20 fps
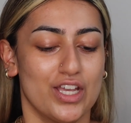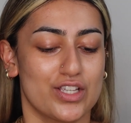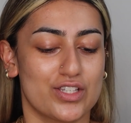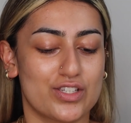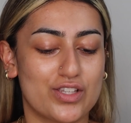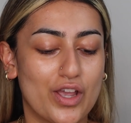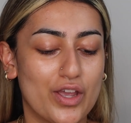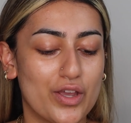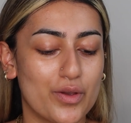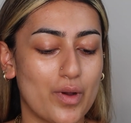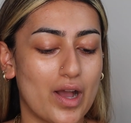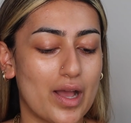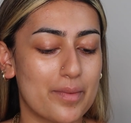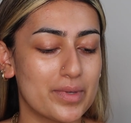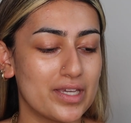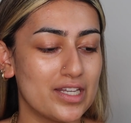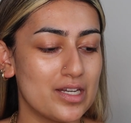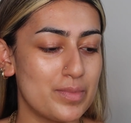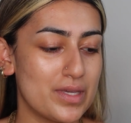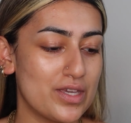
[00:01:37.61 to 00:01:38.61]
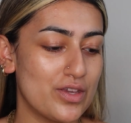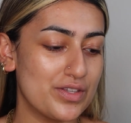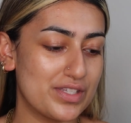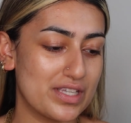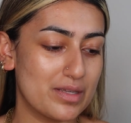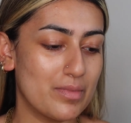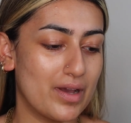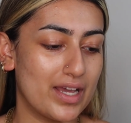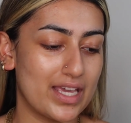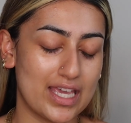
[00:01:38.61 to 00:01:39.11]
So I'm going to be
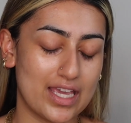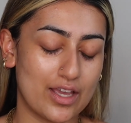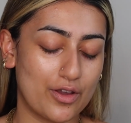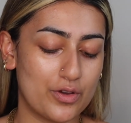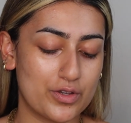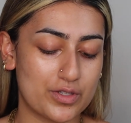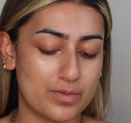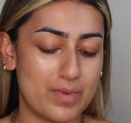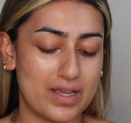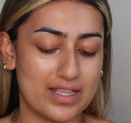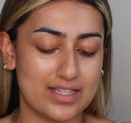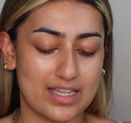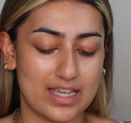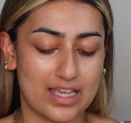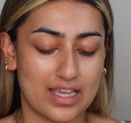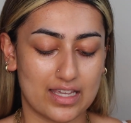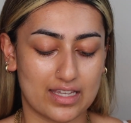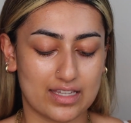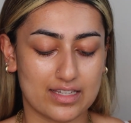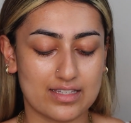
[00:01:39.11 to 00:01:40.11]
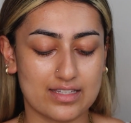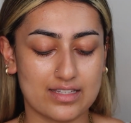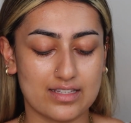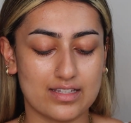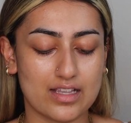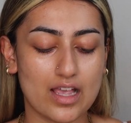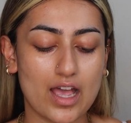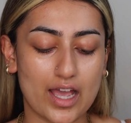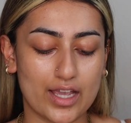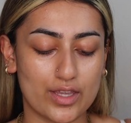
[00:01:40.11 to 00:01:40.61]
using my IT
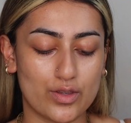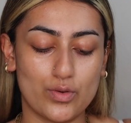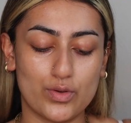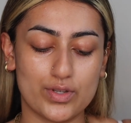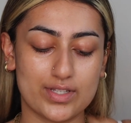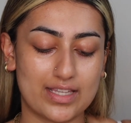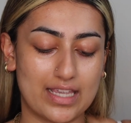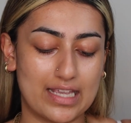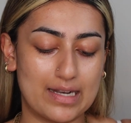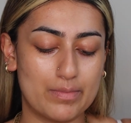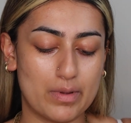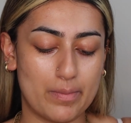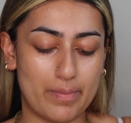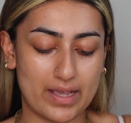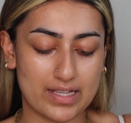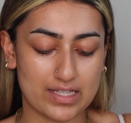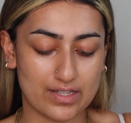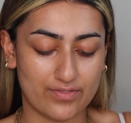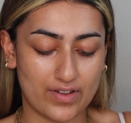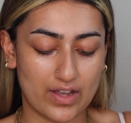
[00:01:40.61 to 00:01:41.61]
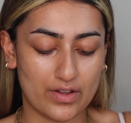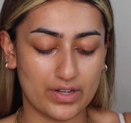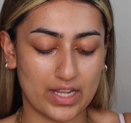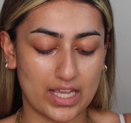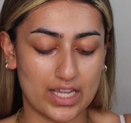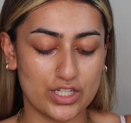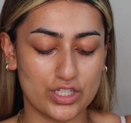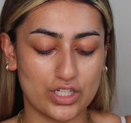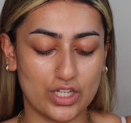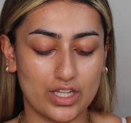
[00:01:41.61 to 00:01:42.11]
Cosmetics Your Skin But Better
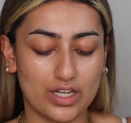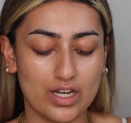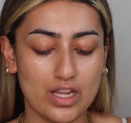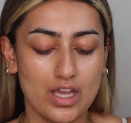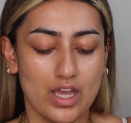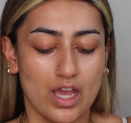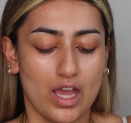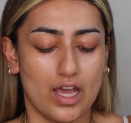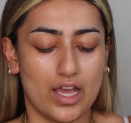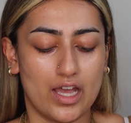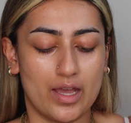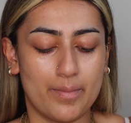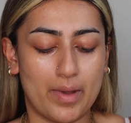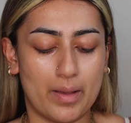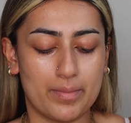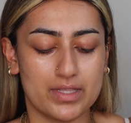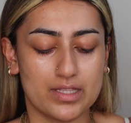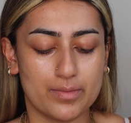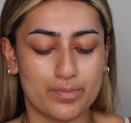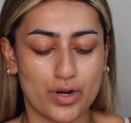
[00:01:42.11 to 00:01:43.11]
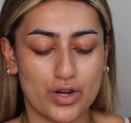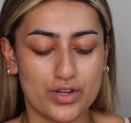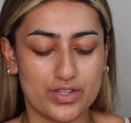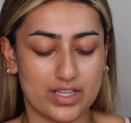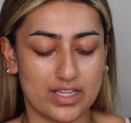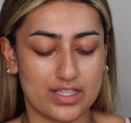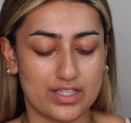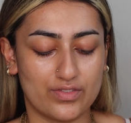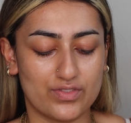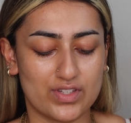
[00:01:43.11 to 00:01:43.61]
foundation. I'm in the
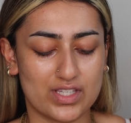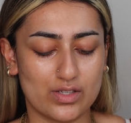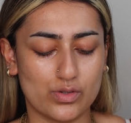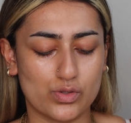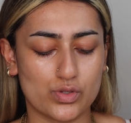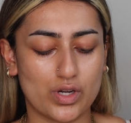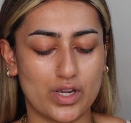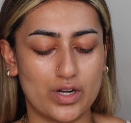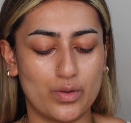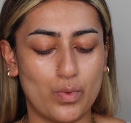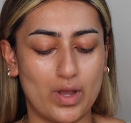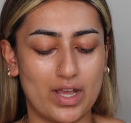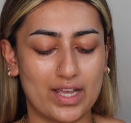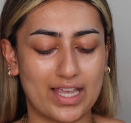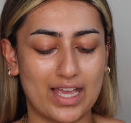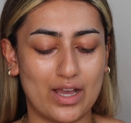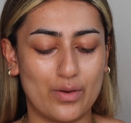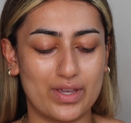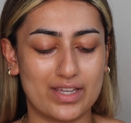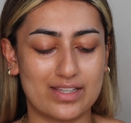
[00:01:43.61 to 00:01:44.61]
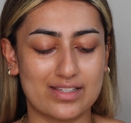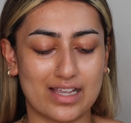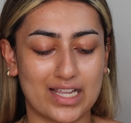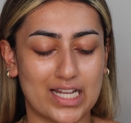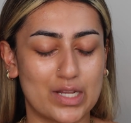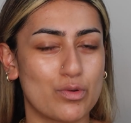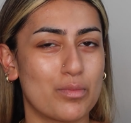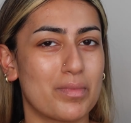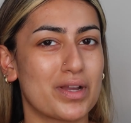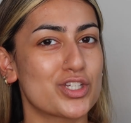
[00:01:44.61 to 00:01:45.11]
process of still trying to work out
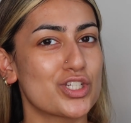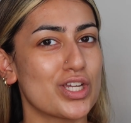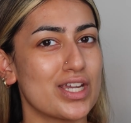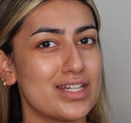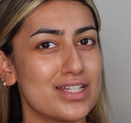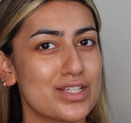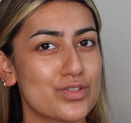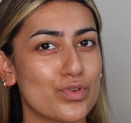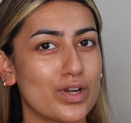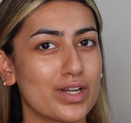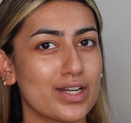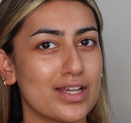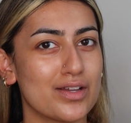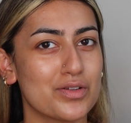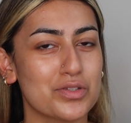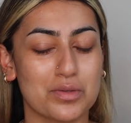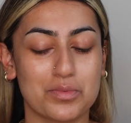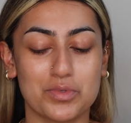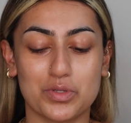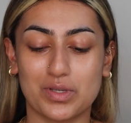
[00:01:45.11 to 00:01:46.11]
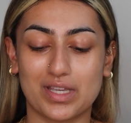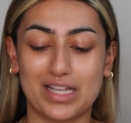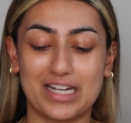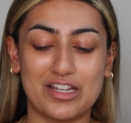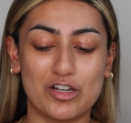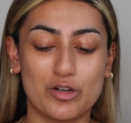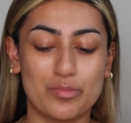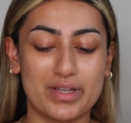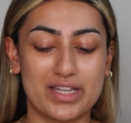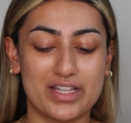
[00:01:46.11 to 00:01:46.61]
exactly what my shade is right now, so I'm doing a
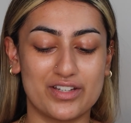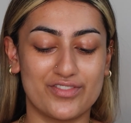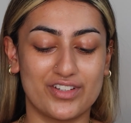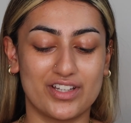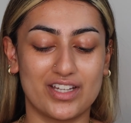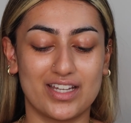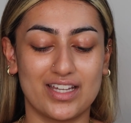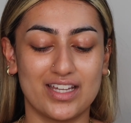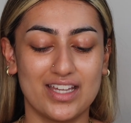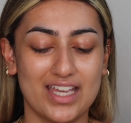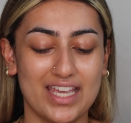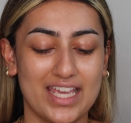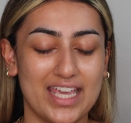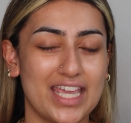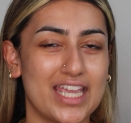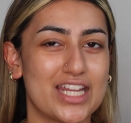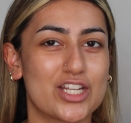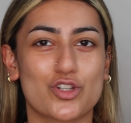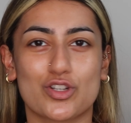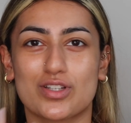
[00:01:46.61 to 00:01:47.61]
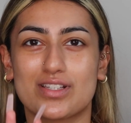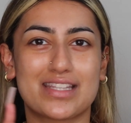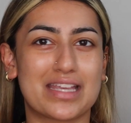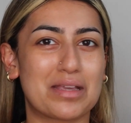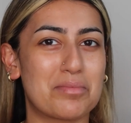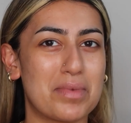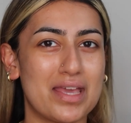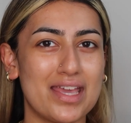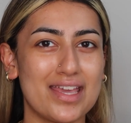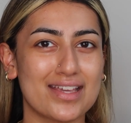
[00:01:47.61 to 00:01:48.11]
little bit of a
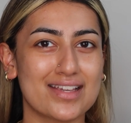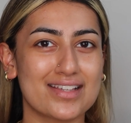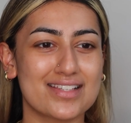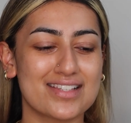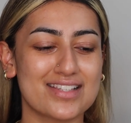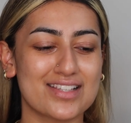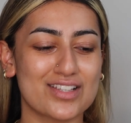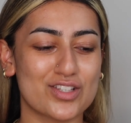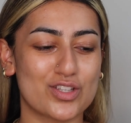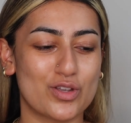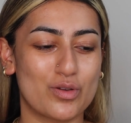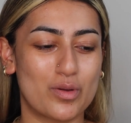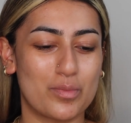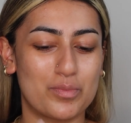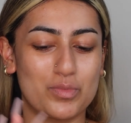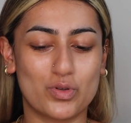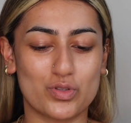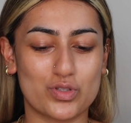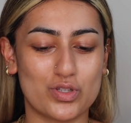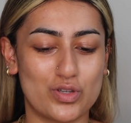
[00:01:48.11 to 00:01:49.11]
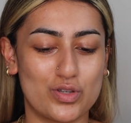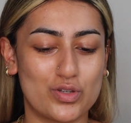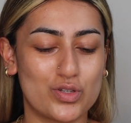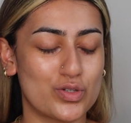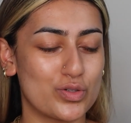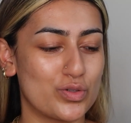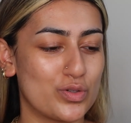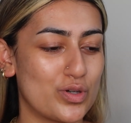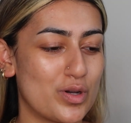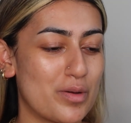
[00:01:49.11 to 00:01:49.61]
interesting mix, so I'm not too
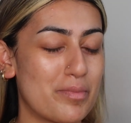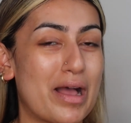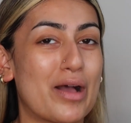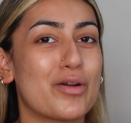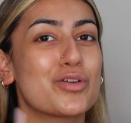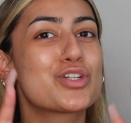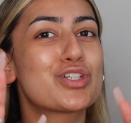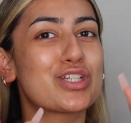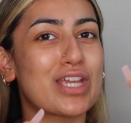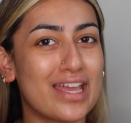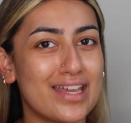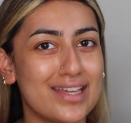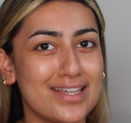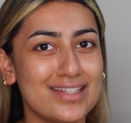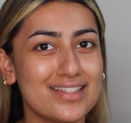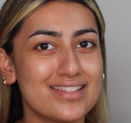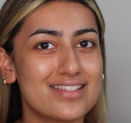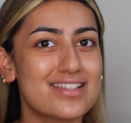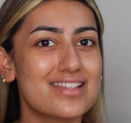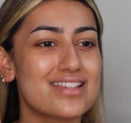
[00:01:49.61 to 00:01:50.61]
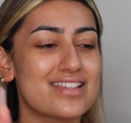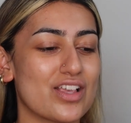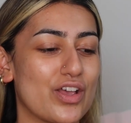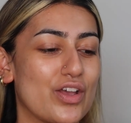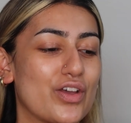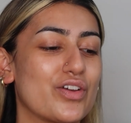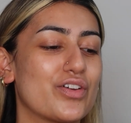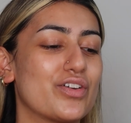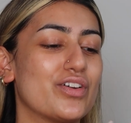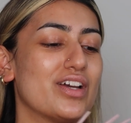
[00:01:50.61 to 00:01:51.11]
sure about shades,
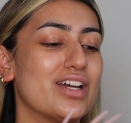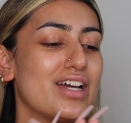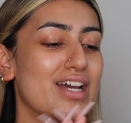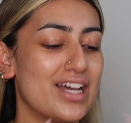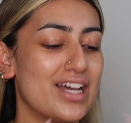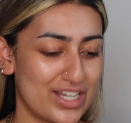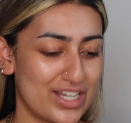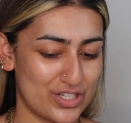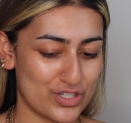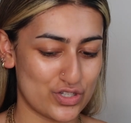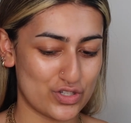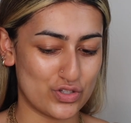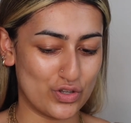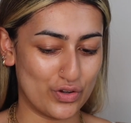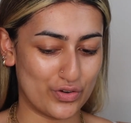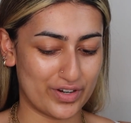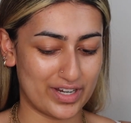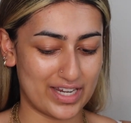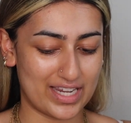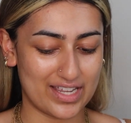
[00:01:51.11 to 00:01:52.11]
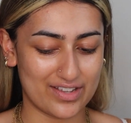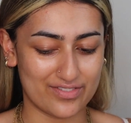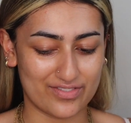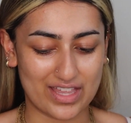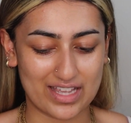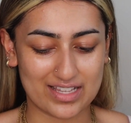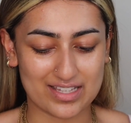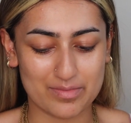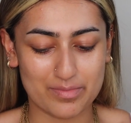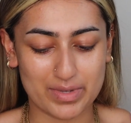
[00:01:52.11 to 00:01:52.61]
so sorry if
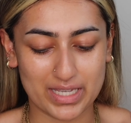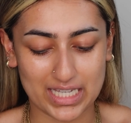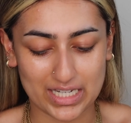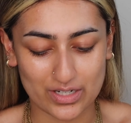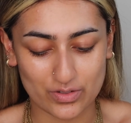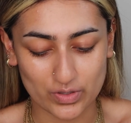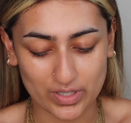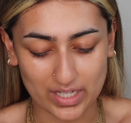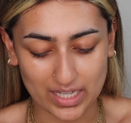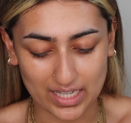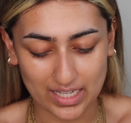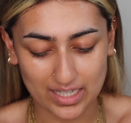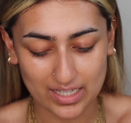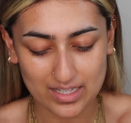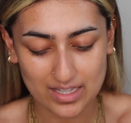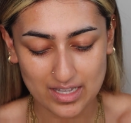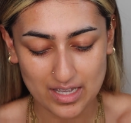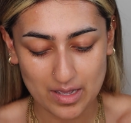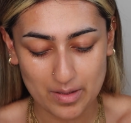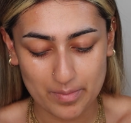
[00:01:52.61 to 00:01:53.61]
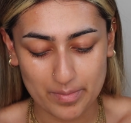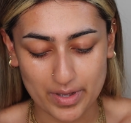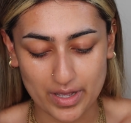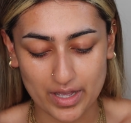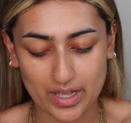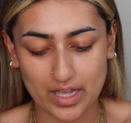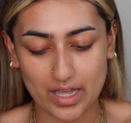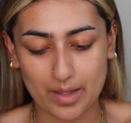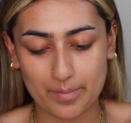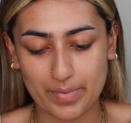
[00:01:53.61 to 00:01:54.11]
that's a bit annoying,
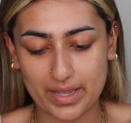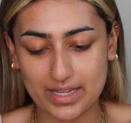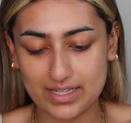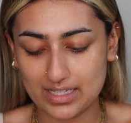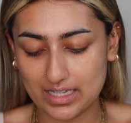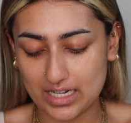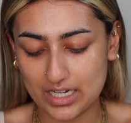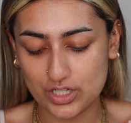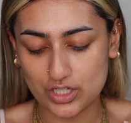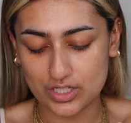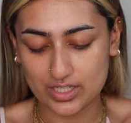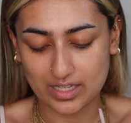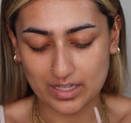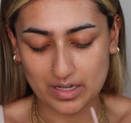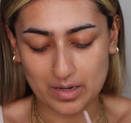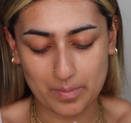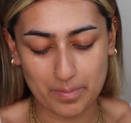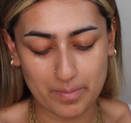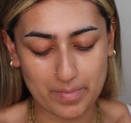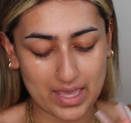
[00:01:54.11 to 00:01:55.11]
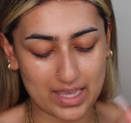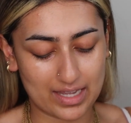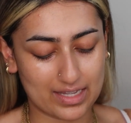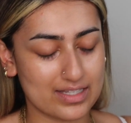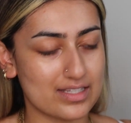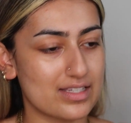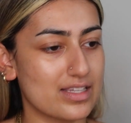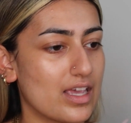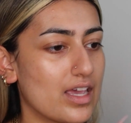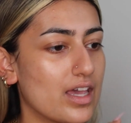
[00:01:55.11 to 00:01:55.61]
but I'm basically just going to
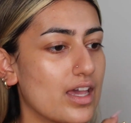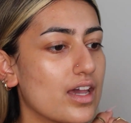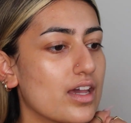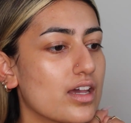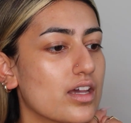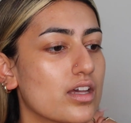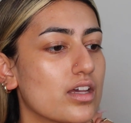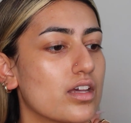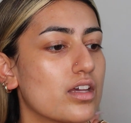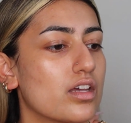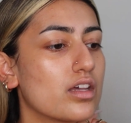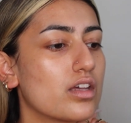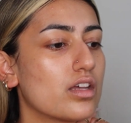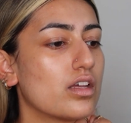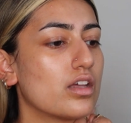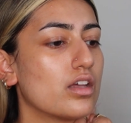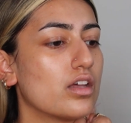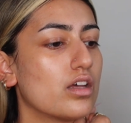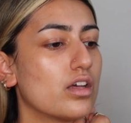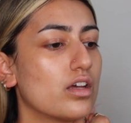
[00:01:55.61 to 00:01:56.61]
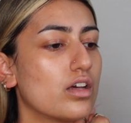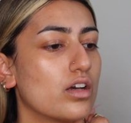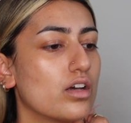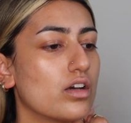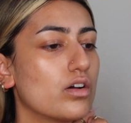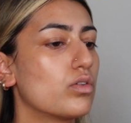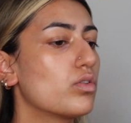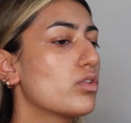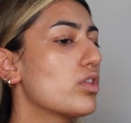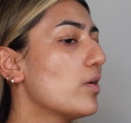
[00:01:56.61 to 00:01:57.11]
mix it,
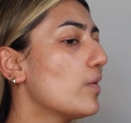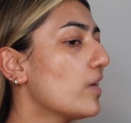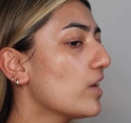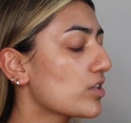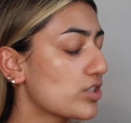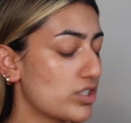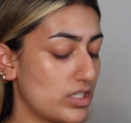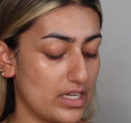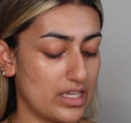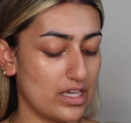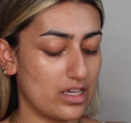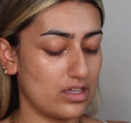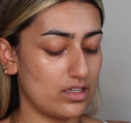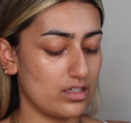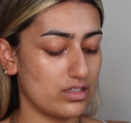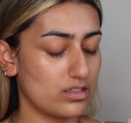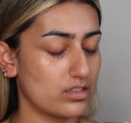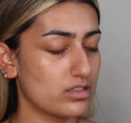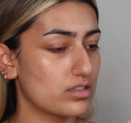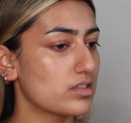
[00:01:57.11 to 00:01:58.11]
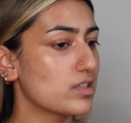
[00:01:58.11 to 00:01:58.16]
although actually